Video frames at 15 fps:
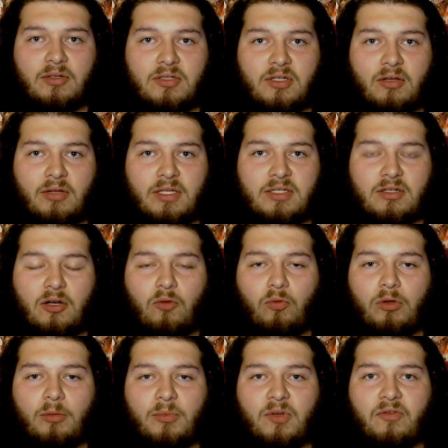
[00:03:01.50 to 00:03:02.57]
ago that starred
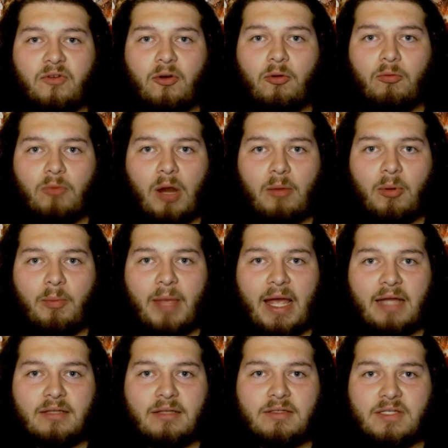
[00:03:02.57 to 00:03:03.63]
Willem Dafoe and Robert
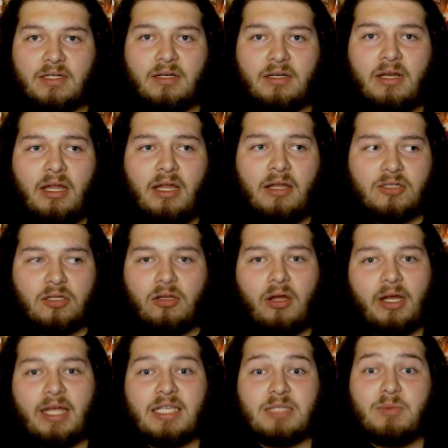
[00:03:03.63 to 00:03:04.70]
Pattinson. There's a long
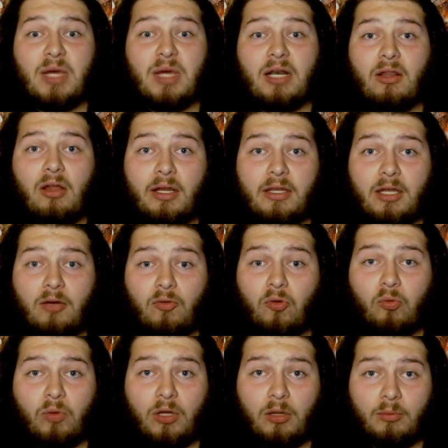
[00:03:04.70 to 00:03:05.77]
ass monologue in there with
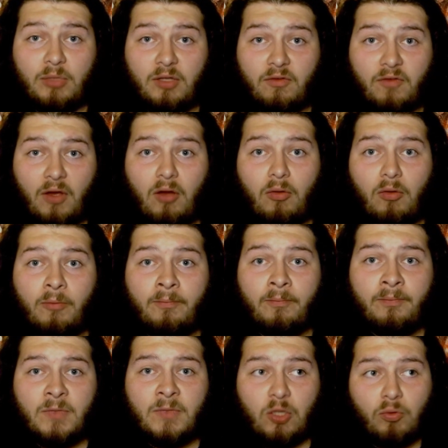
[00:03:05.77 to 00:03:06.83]
Willem Dafoe.
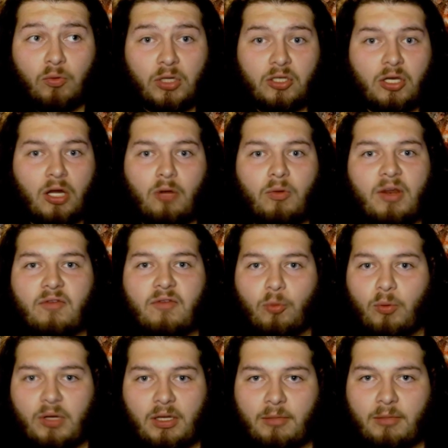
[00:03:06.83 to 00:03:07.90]
You wouldn't cut away from
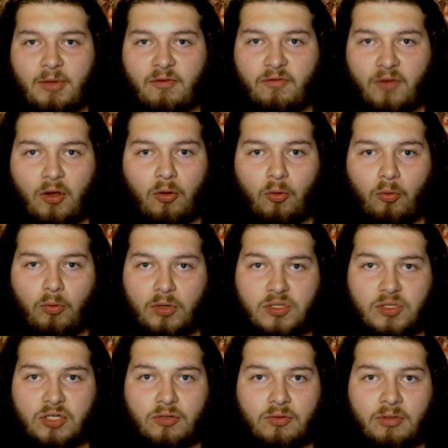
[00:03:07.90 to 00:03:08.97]
Willem Dafoe, would
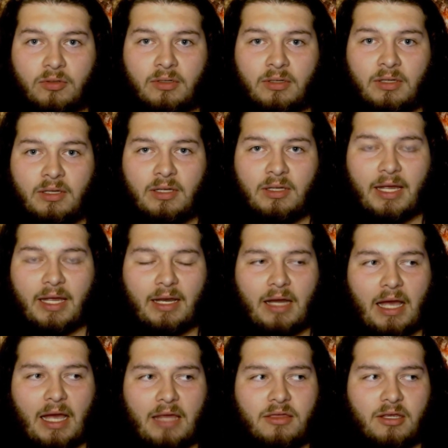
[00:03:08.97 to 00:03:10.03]
you? And I
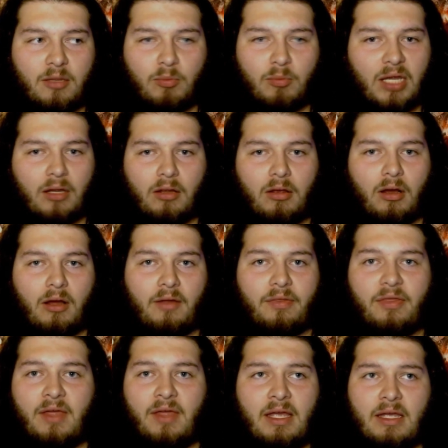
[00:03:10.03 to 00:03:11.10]
think Mia Goth
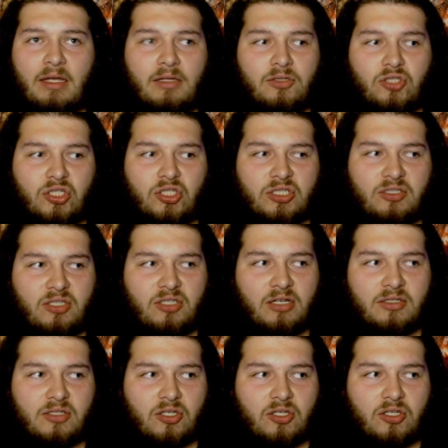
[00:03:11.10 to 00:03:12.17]
just
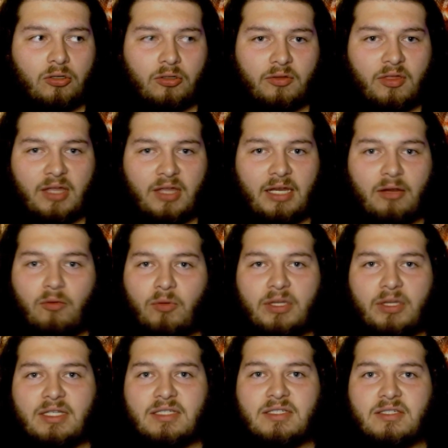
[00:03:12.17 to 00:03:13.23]
does her thing with
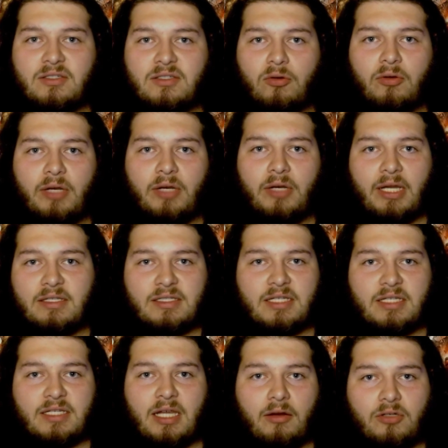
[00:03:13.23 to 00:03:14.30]
this story and this
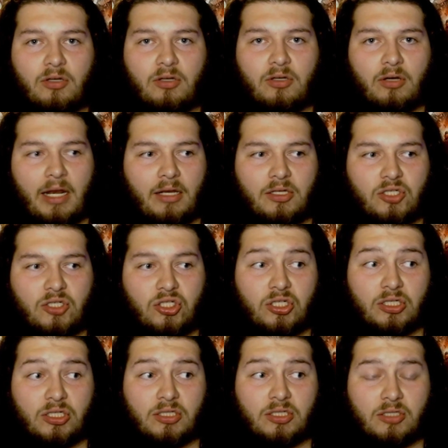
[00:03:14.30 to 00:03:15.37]
character, and it's
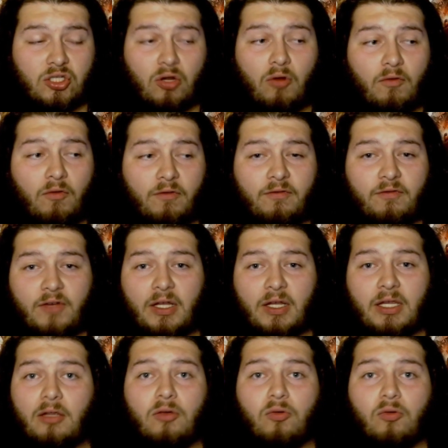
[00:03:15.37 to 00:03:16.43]
just so fucking
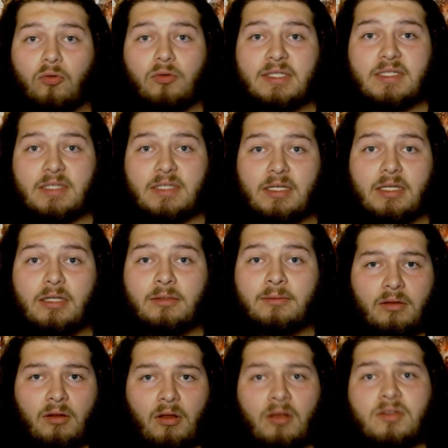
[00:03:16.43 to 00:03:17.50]
cool to see.
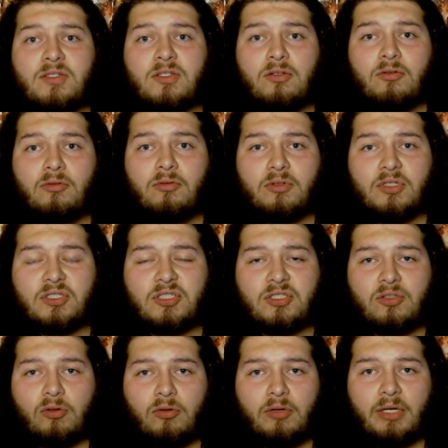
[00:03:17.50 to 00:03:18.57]
Also, the
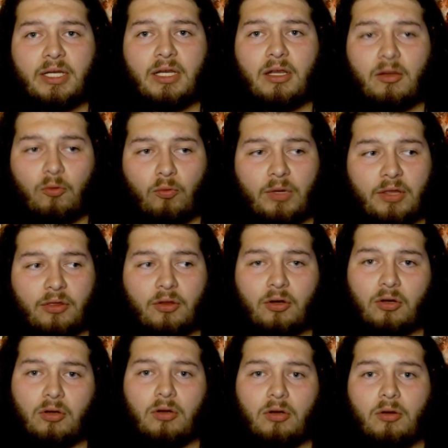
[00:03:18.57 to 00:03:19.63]
story with
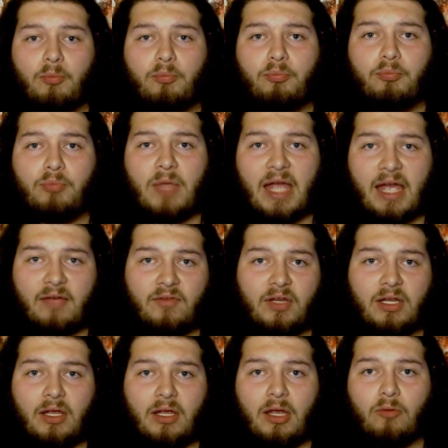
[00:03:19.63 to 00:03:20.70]
her having
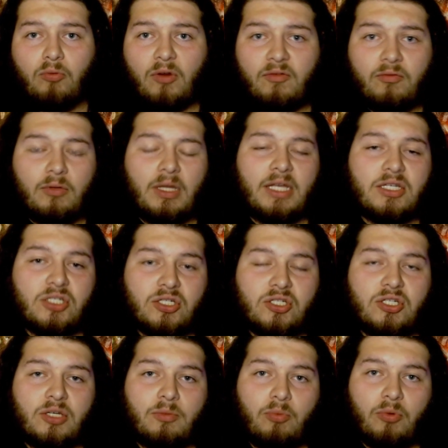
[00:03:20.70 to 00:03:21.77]
a rough
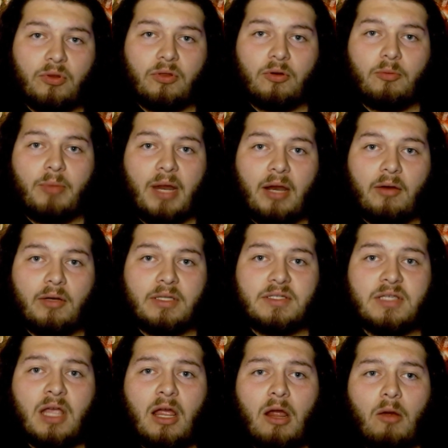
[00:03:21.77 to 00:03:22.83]
relationship with her parents
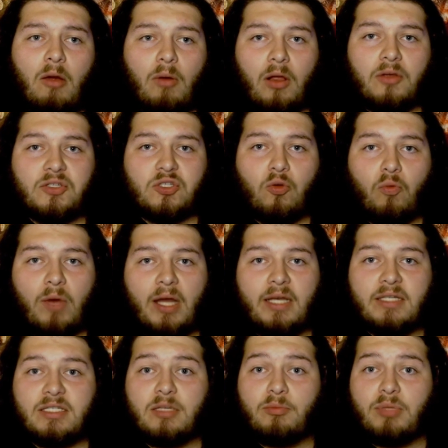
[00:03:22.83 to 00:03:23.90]
while also wanting
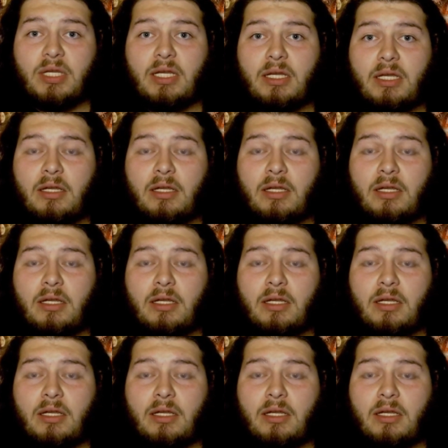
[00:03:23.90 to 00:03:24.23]
to be